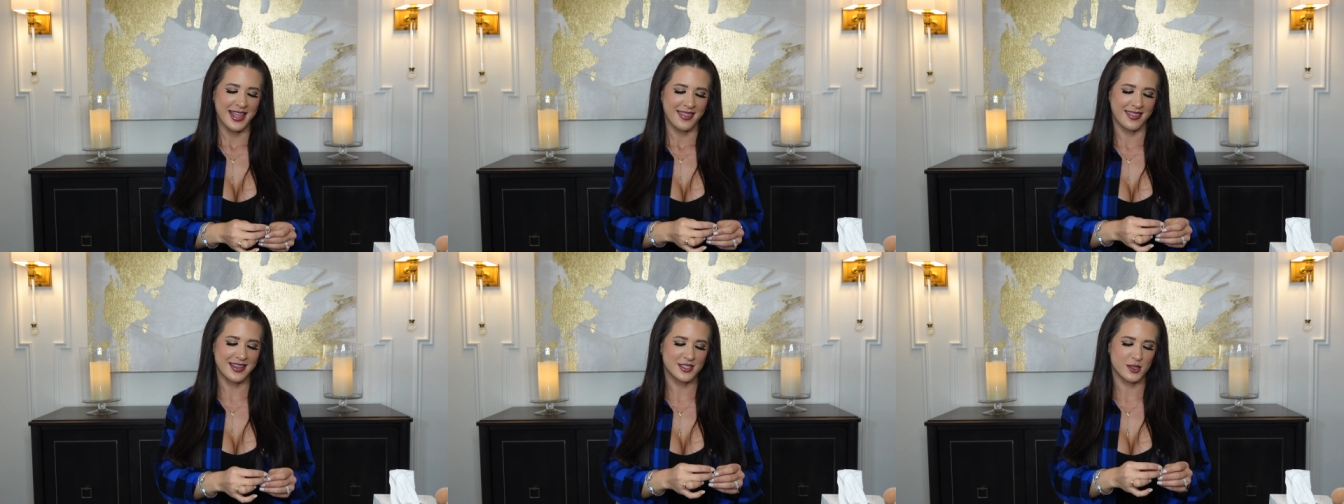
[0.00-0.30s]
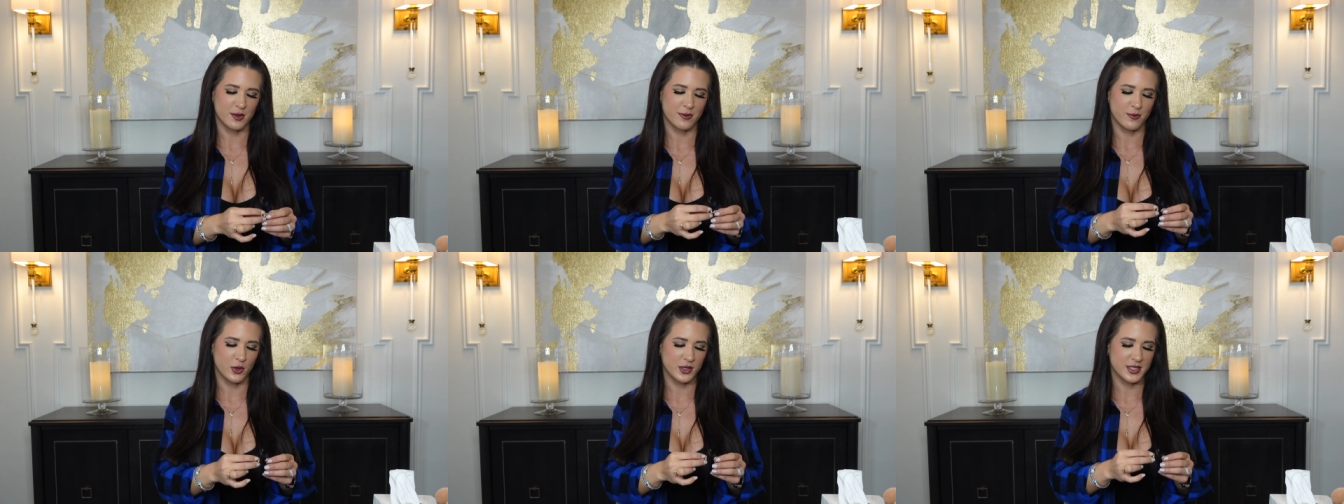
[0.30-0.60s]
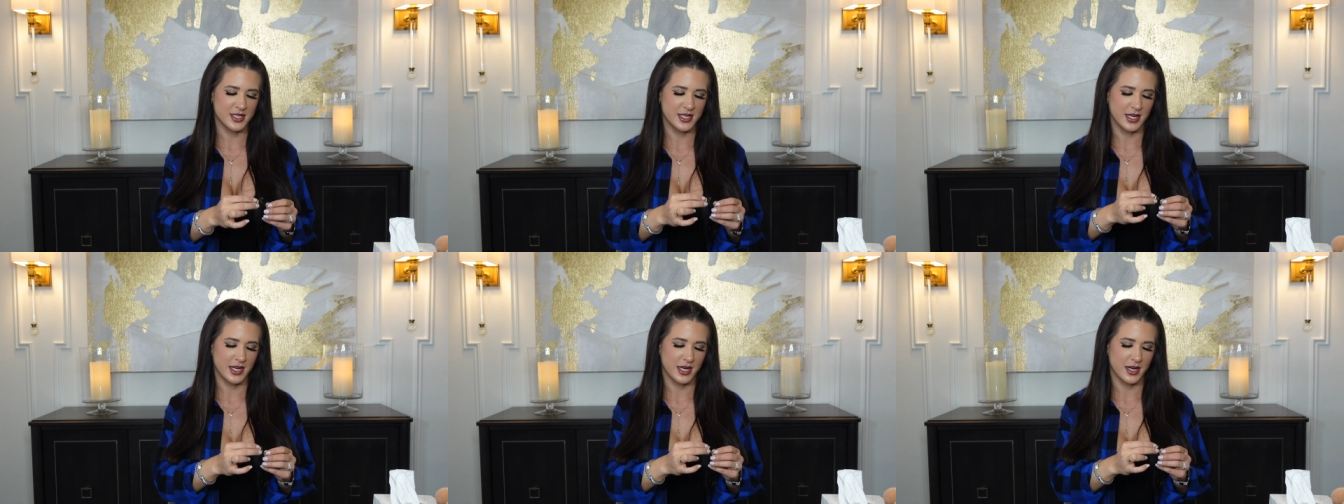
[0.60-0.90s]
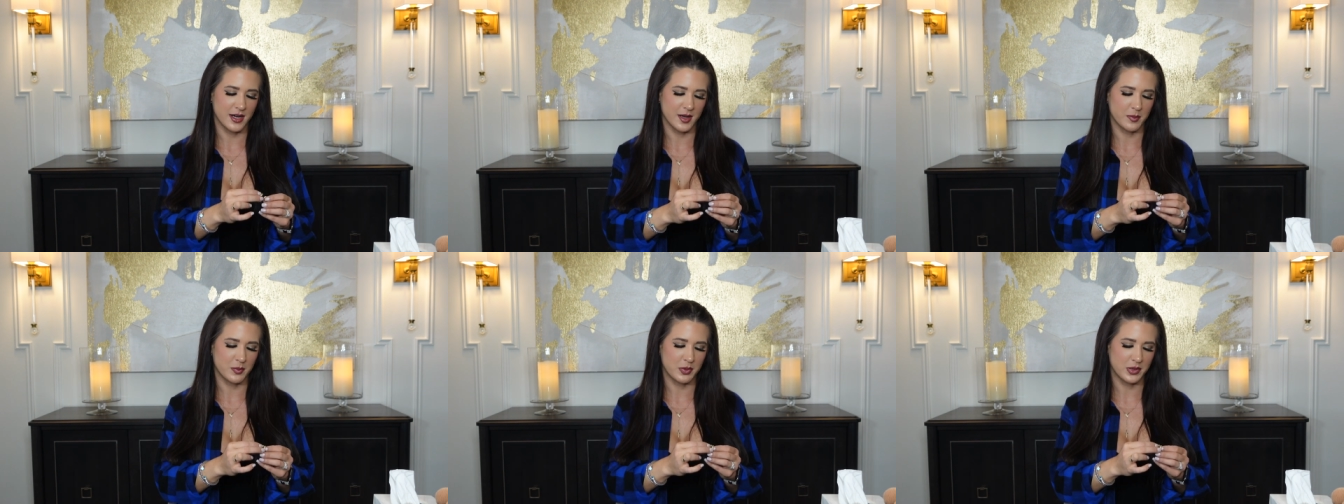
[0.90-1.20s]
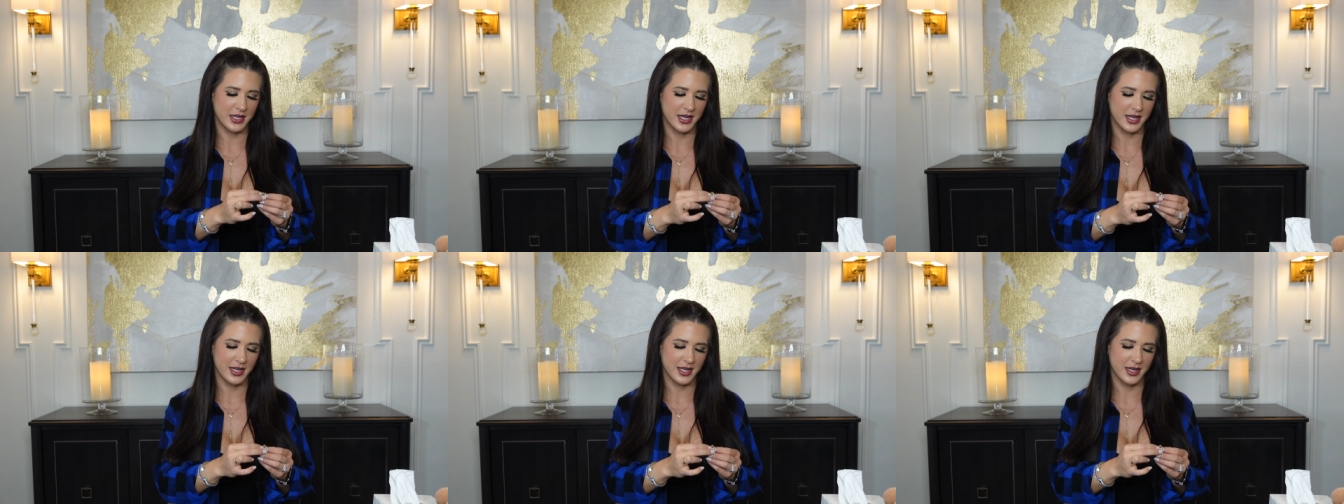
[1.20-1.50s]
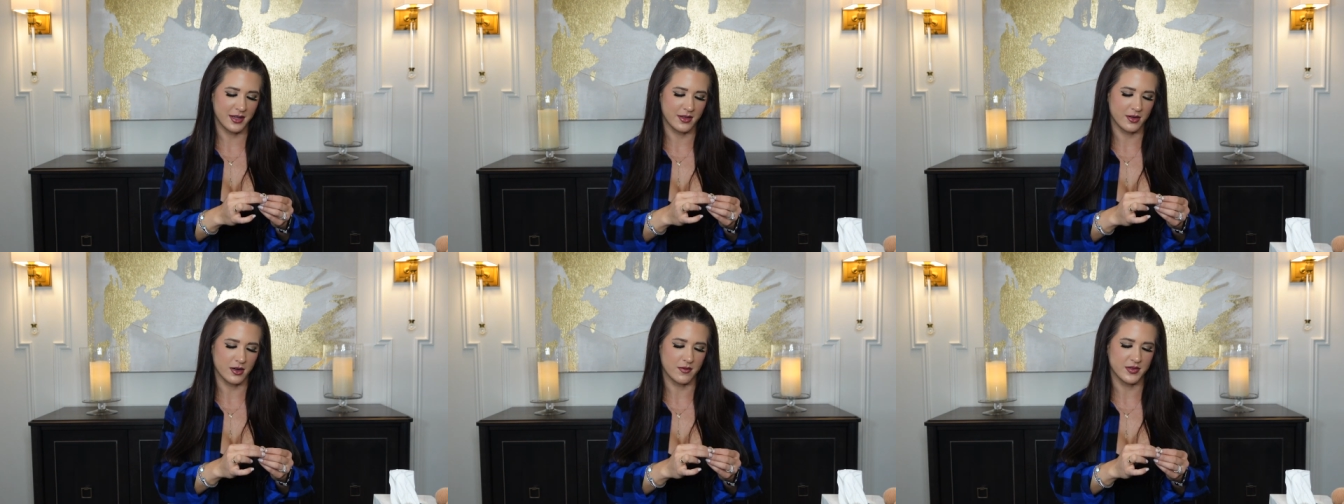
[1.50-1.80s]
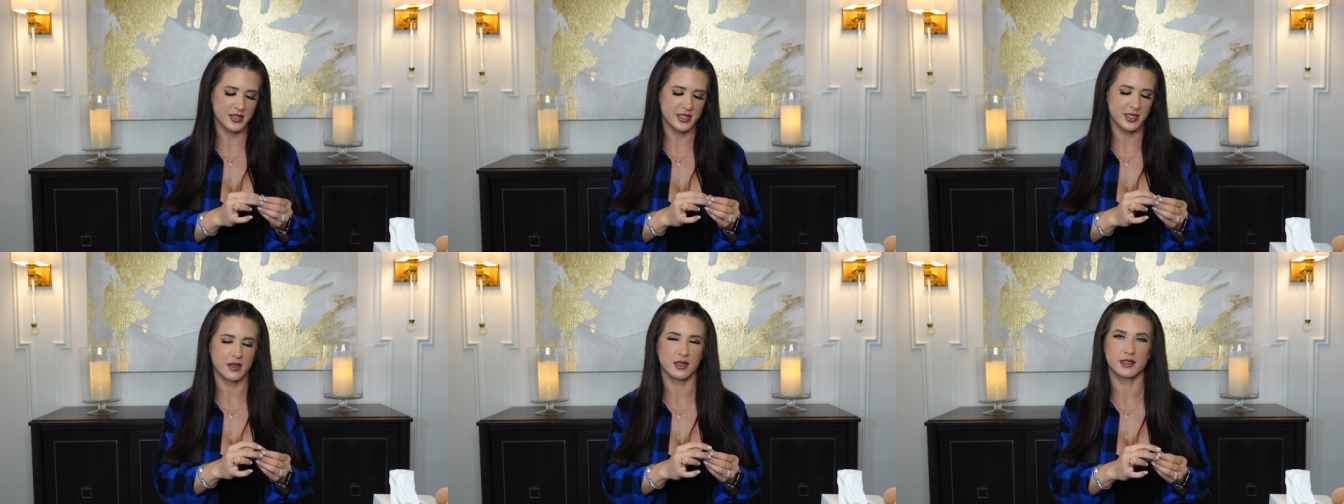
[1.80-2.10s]
These are 14 karat plated. They're
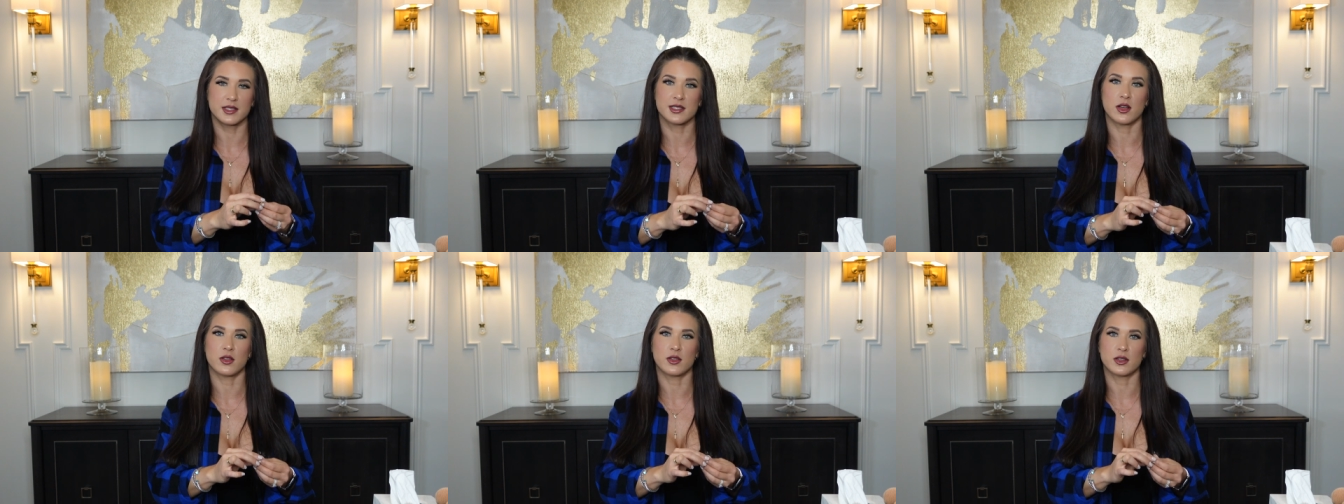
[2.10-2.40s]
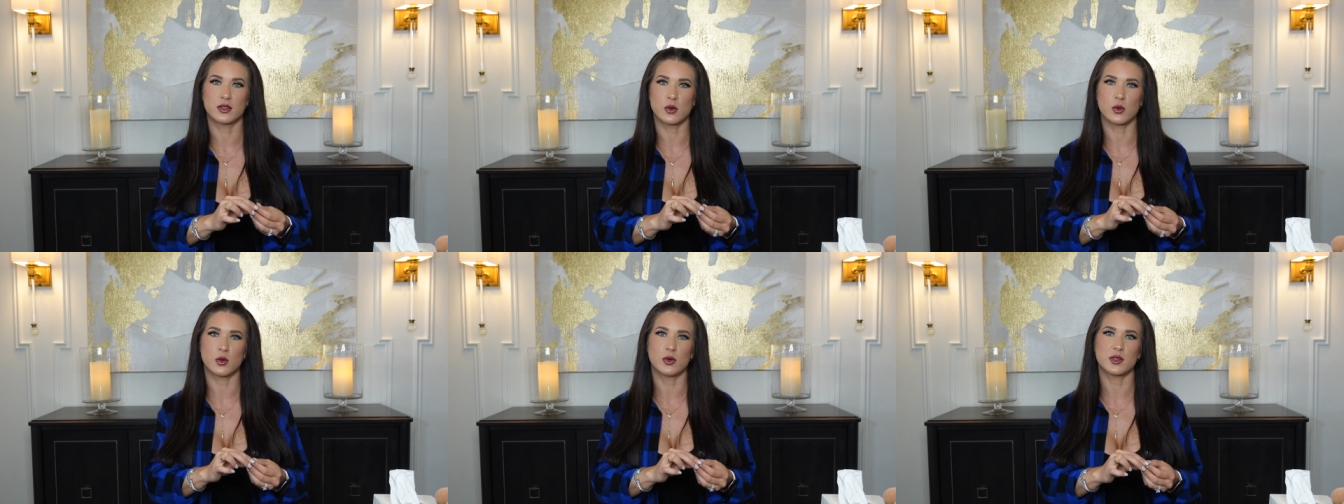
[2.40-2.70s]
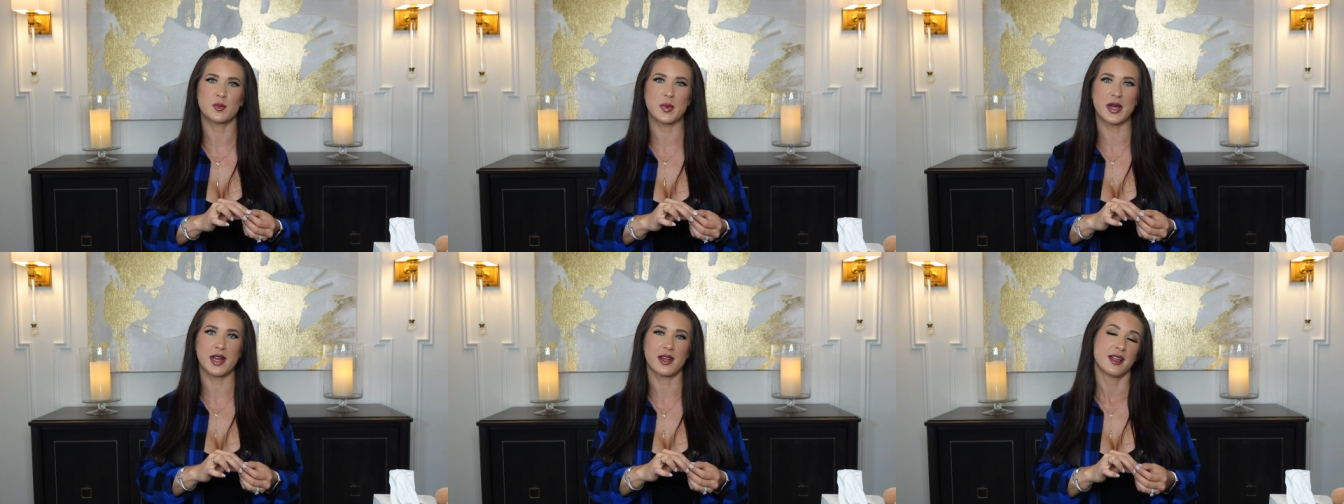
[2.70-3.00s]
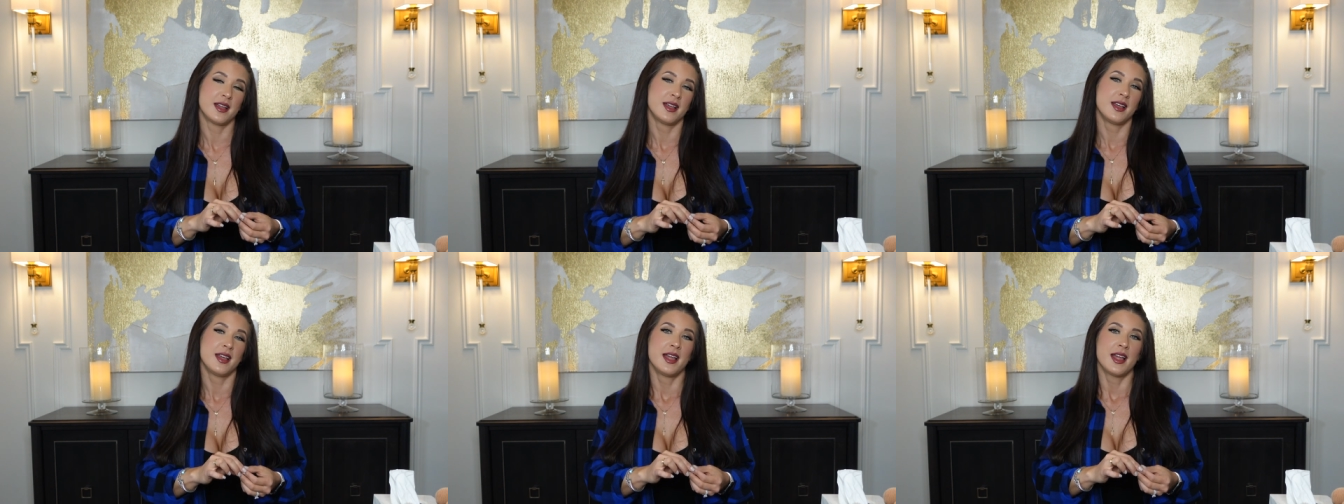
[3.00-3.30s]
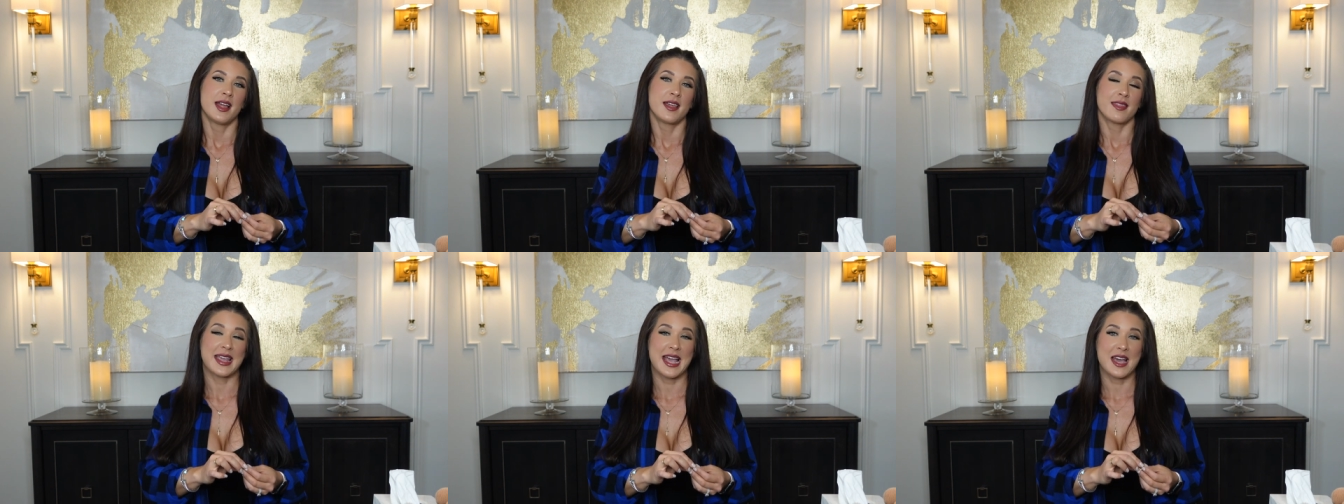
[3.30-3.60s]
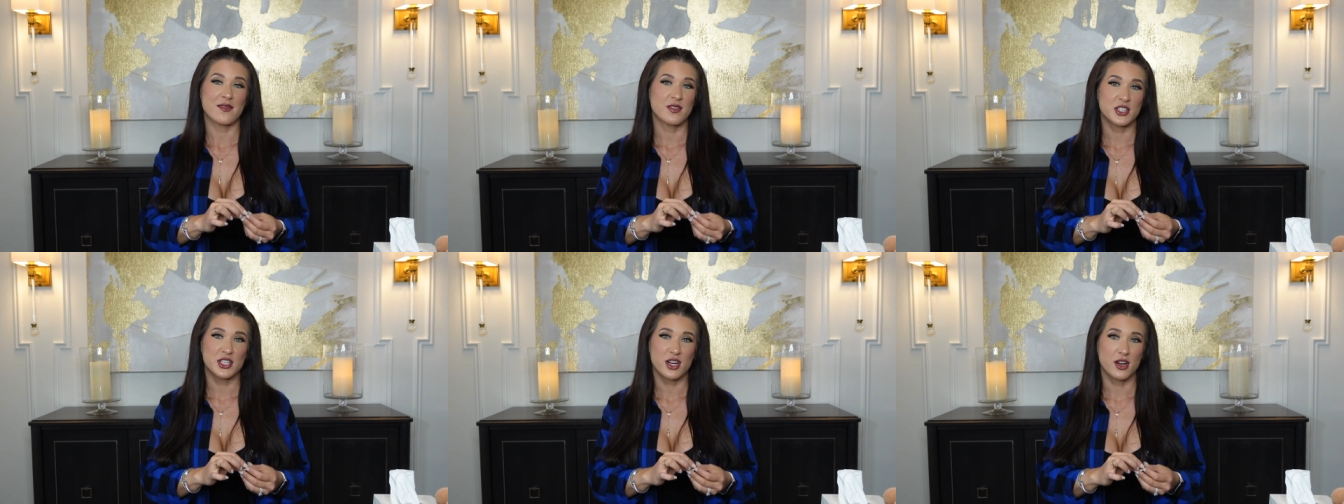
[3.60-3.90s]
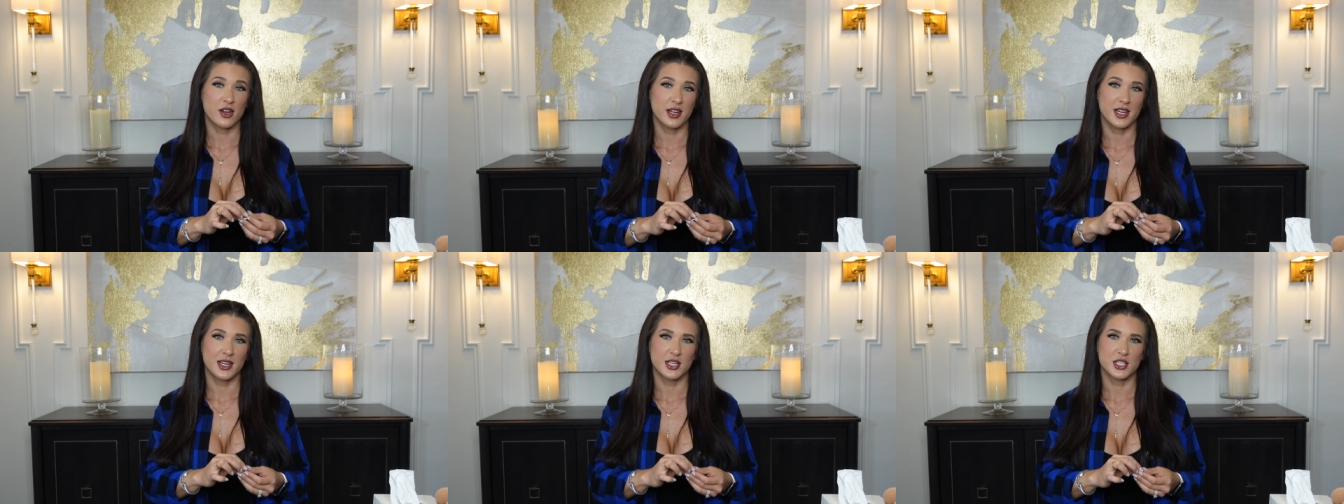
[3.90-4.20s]
obviously not solid gold, but they haven't
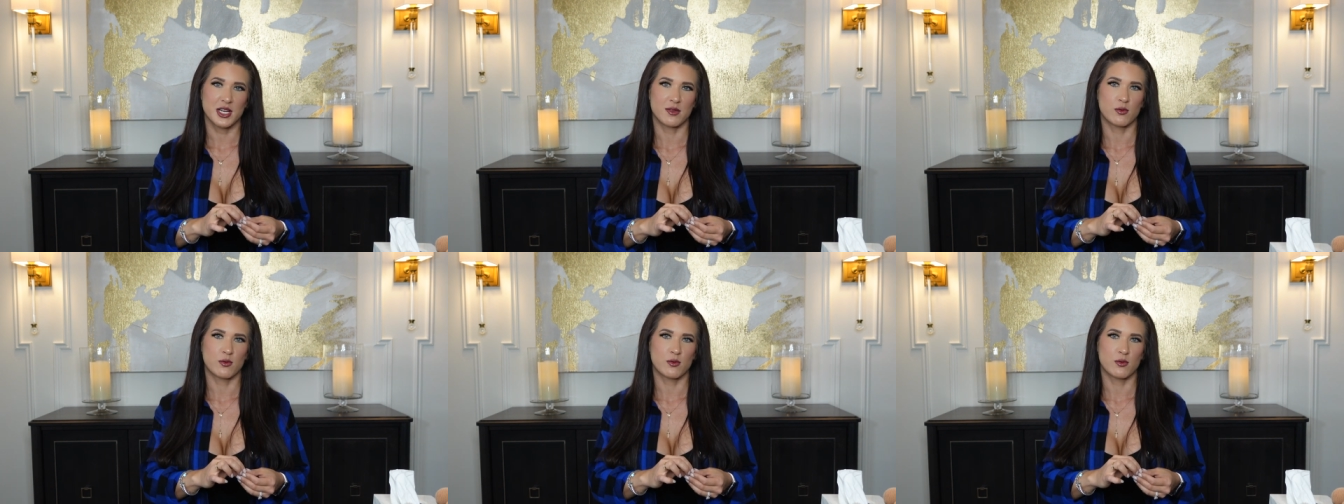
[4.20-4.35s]
tarnished.